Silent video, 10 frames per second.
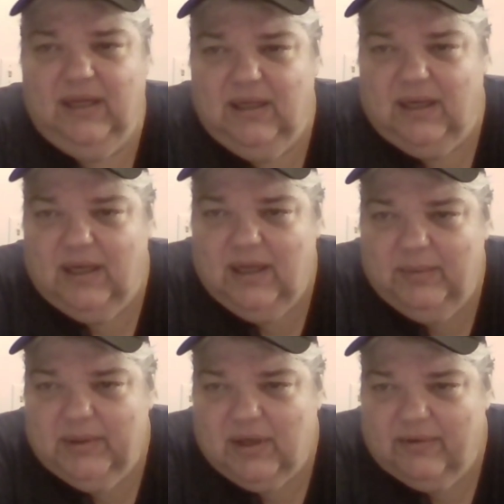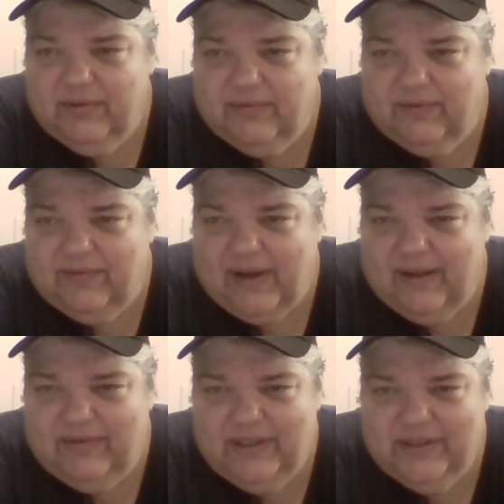I've been coughing for
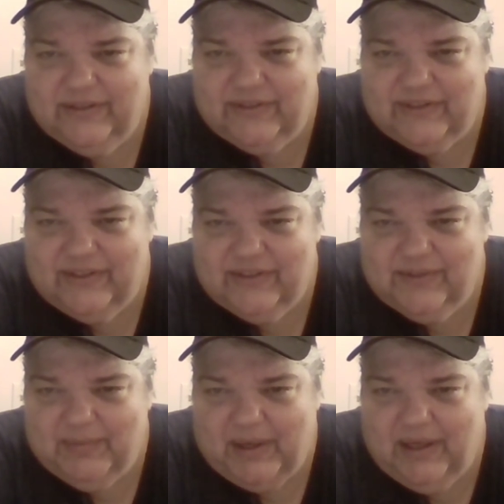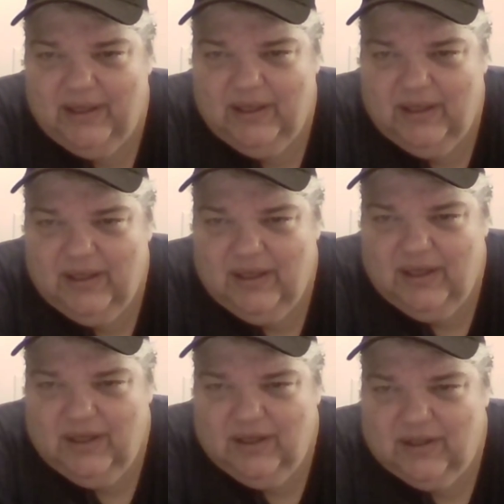5 years since my
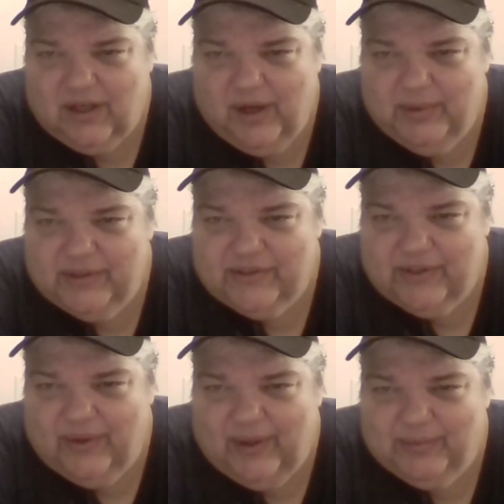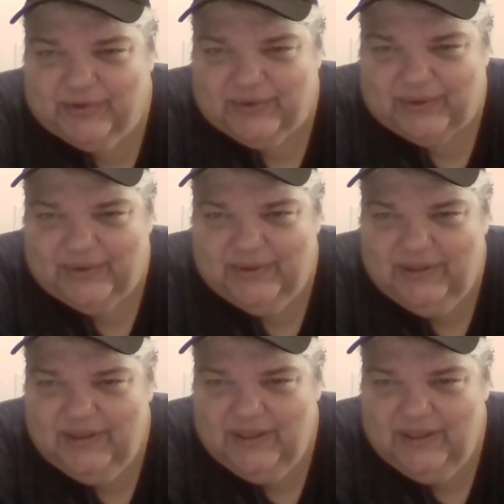coma, so I'm screwed.